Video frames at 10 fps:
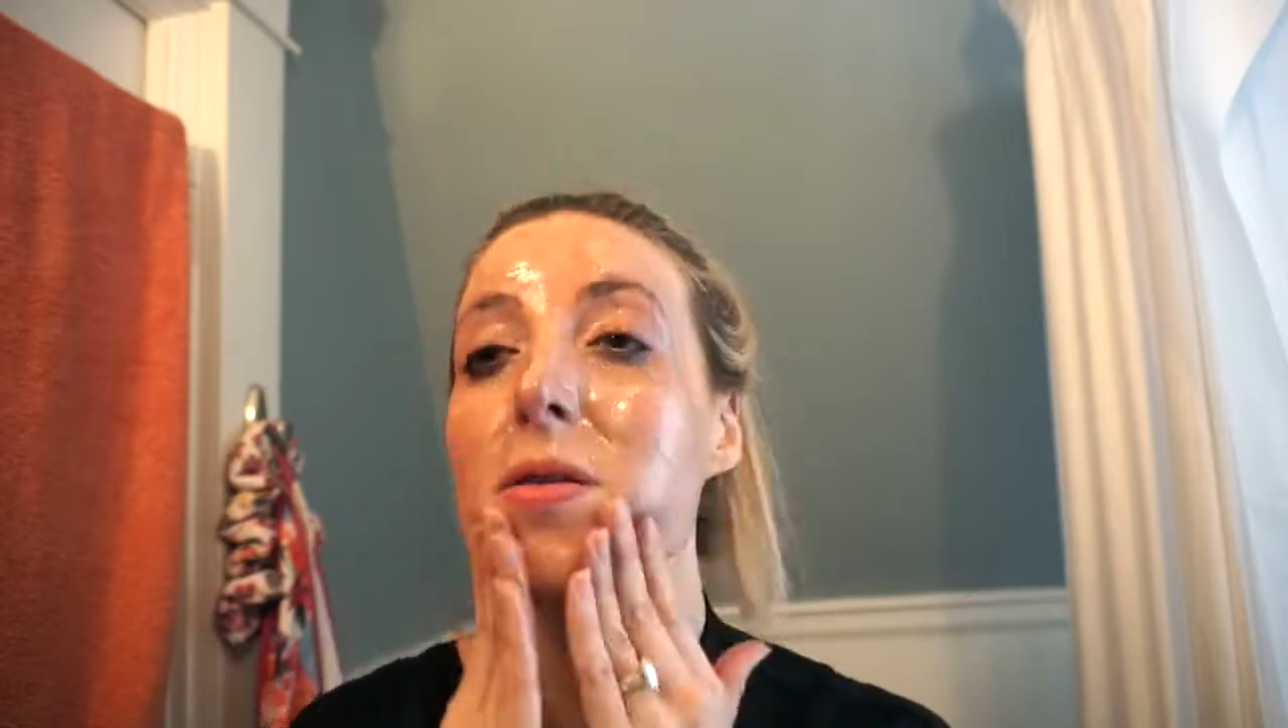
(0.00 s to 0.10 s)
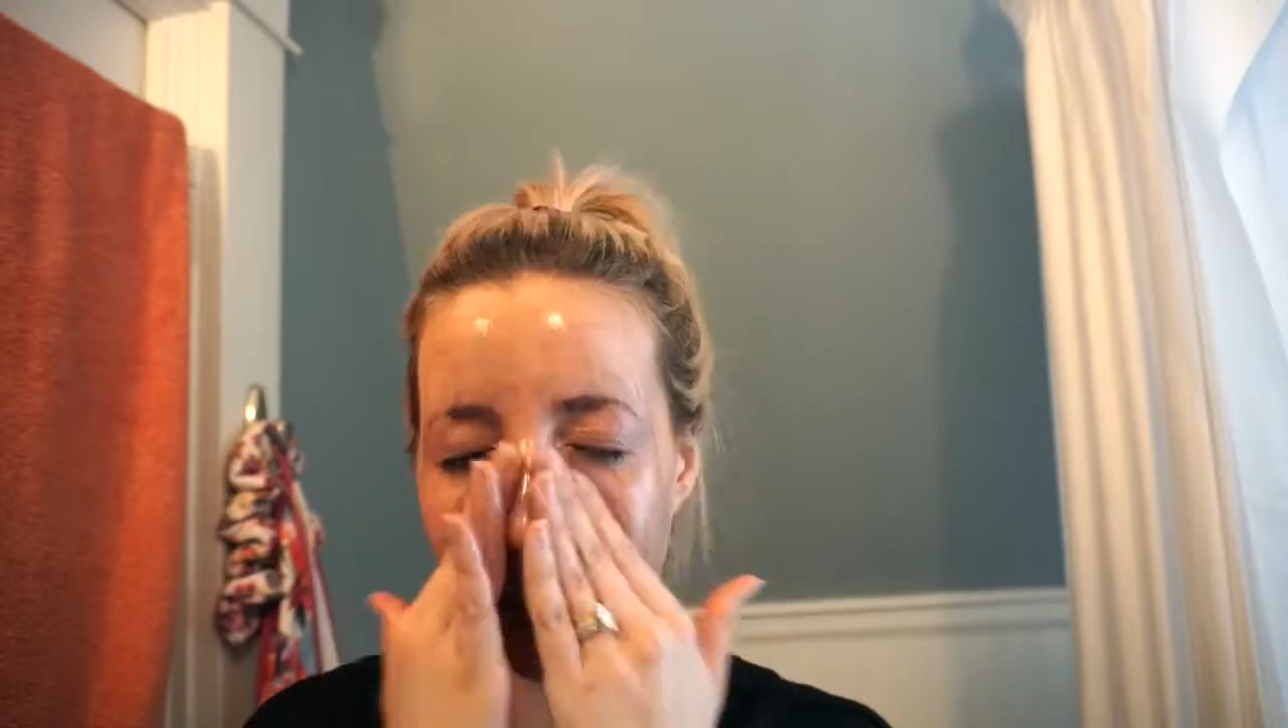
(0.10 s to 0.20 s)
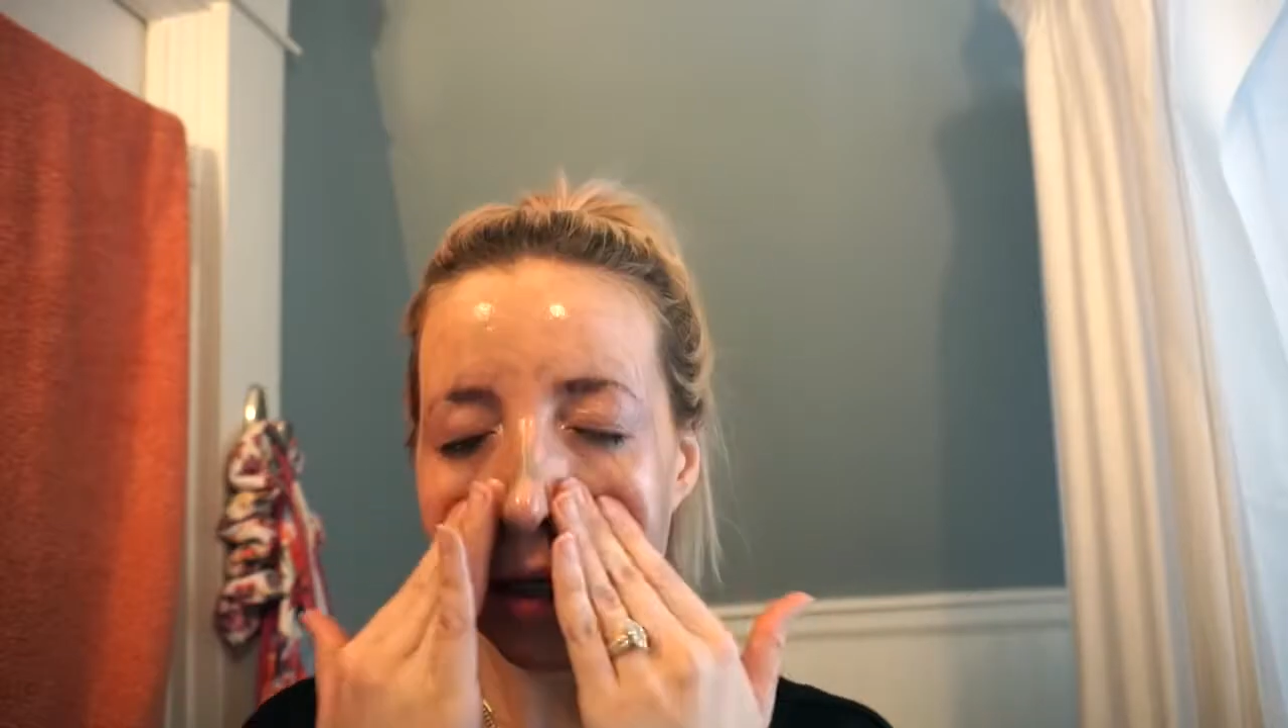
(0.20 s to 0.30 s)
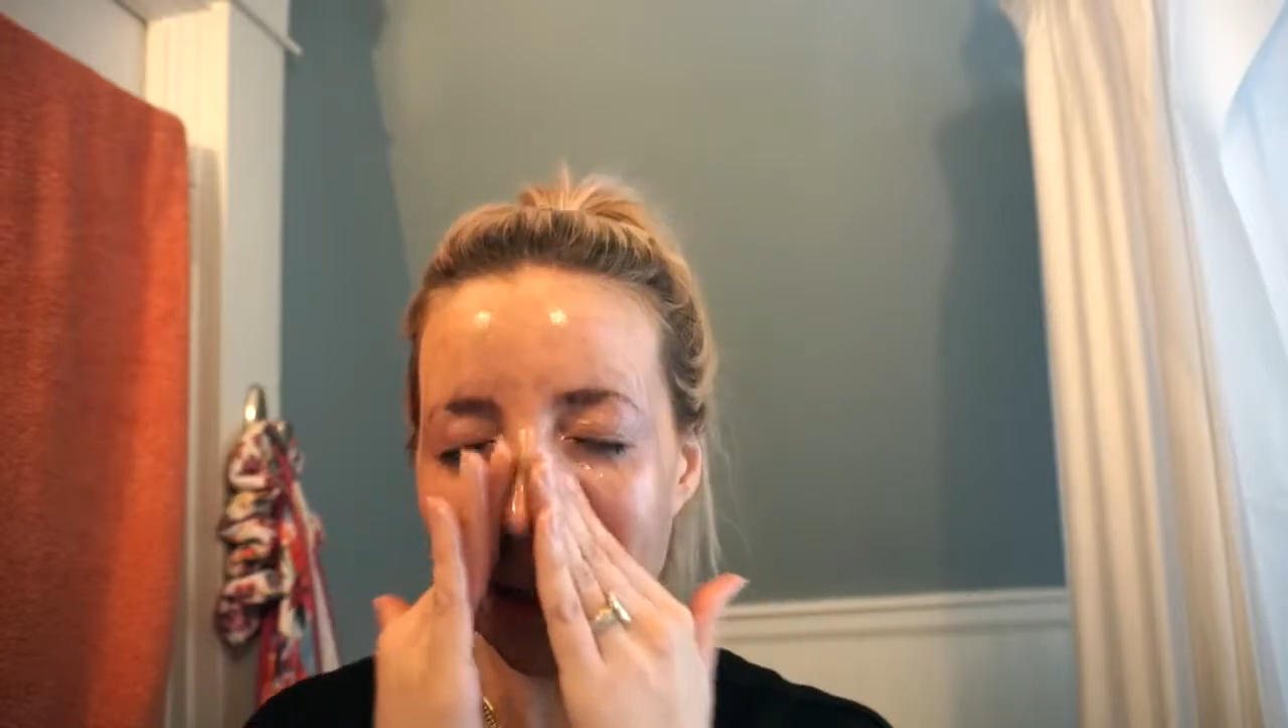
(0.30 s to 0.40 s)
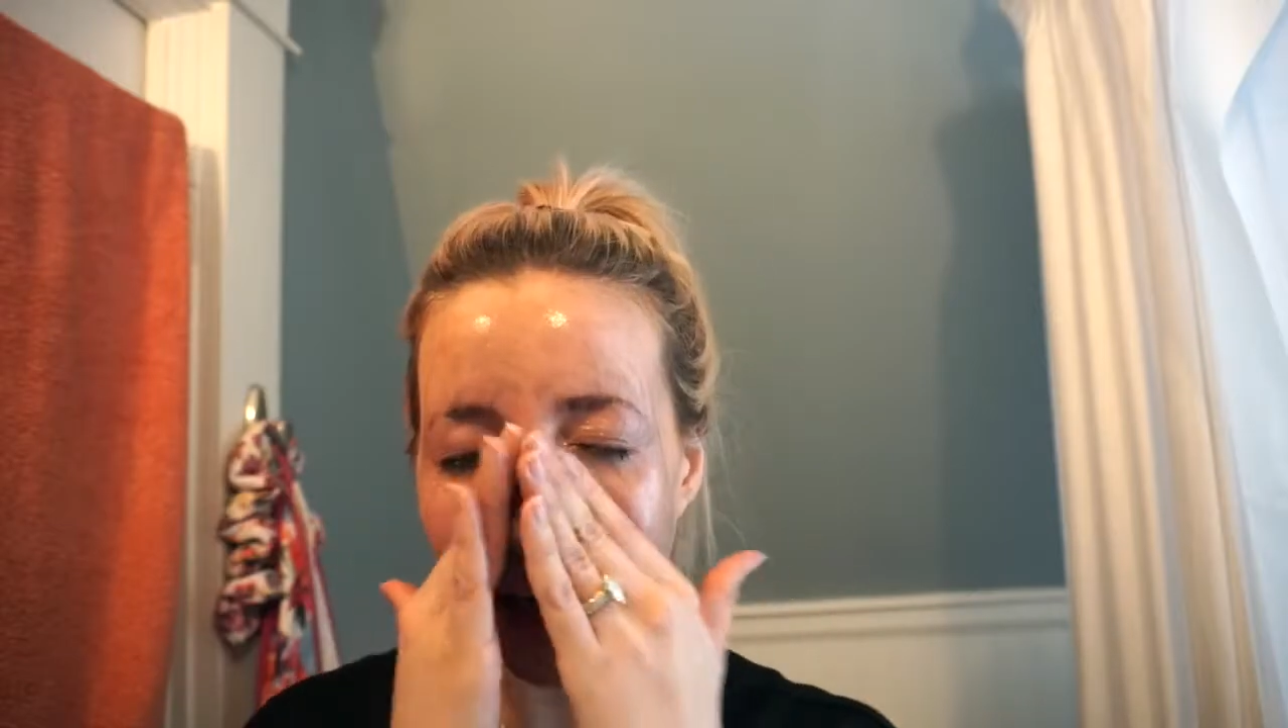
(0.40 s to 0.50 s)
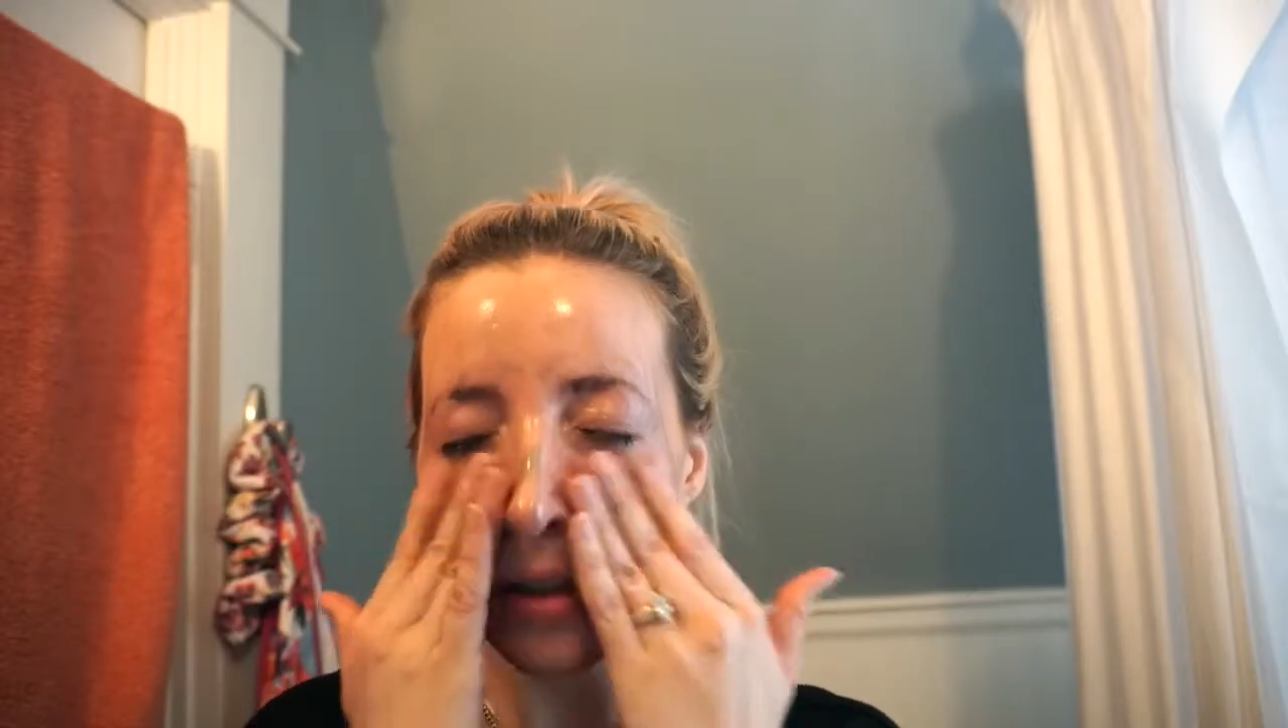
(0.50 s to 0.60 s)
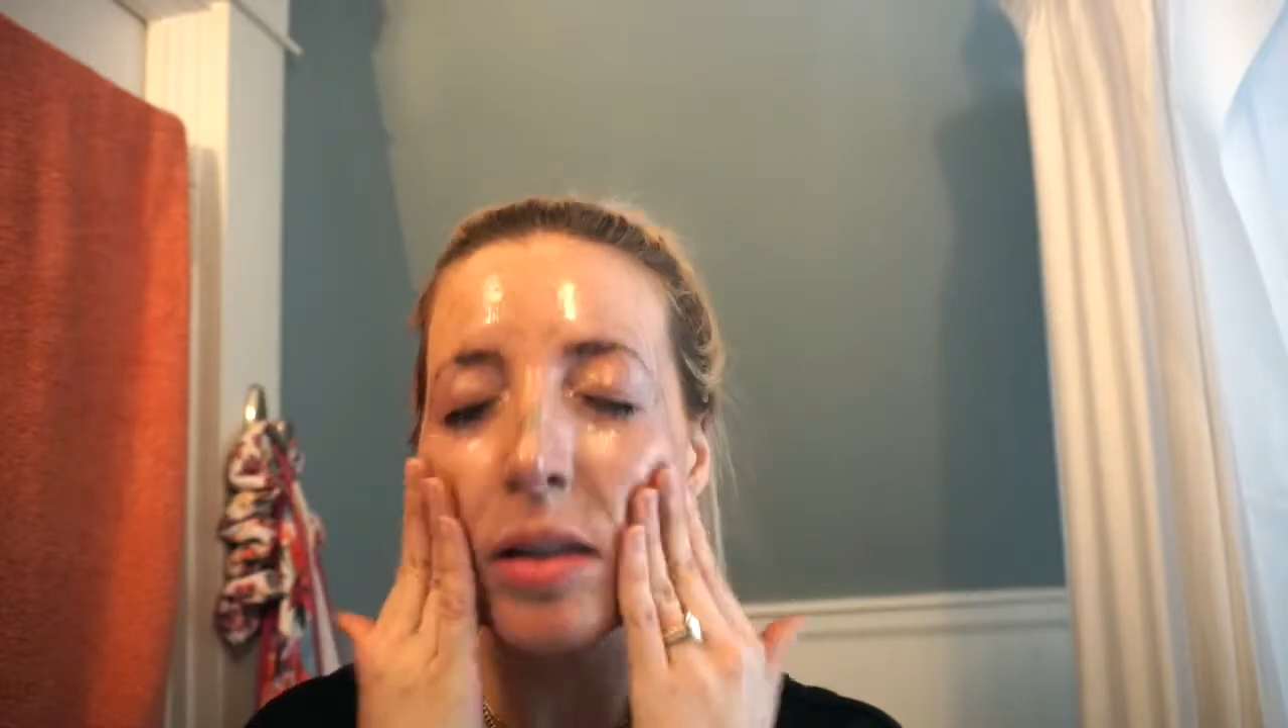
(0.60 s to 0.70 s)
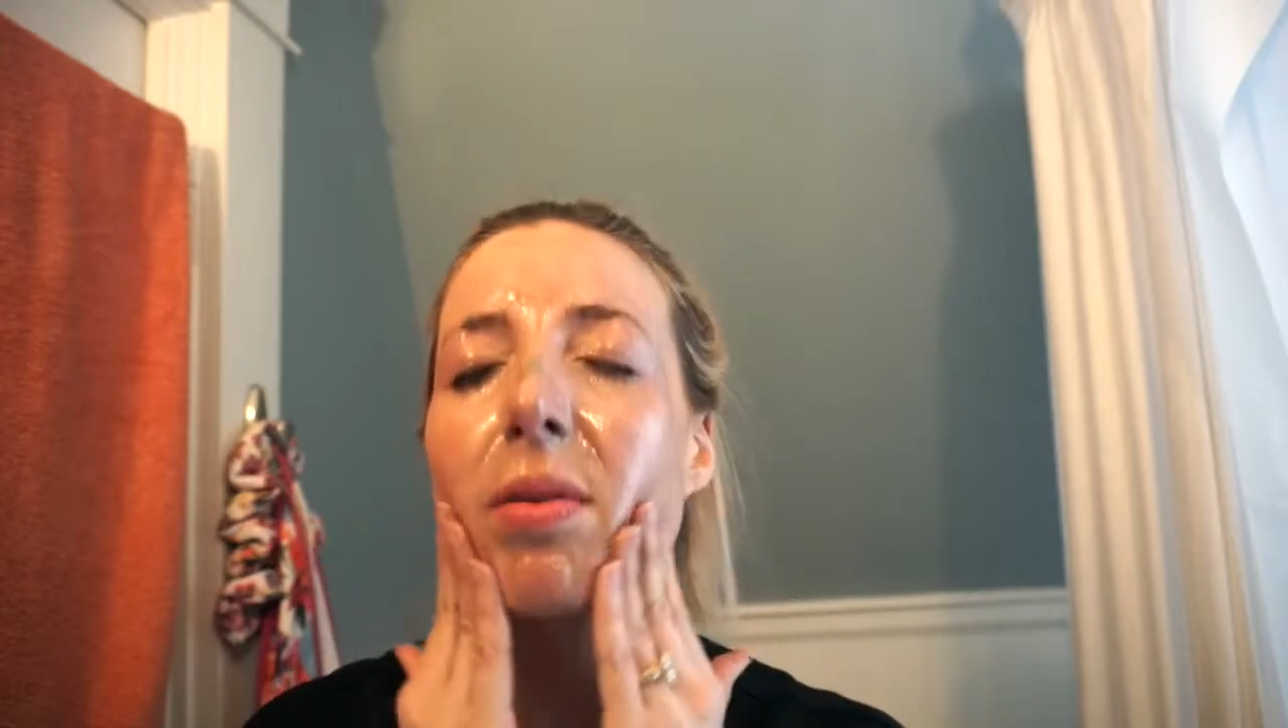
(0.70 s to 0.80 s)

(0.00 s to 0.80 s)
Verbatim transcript: Got a nice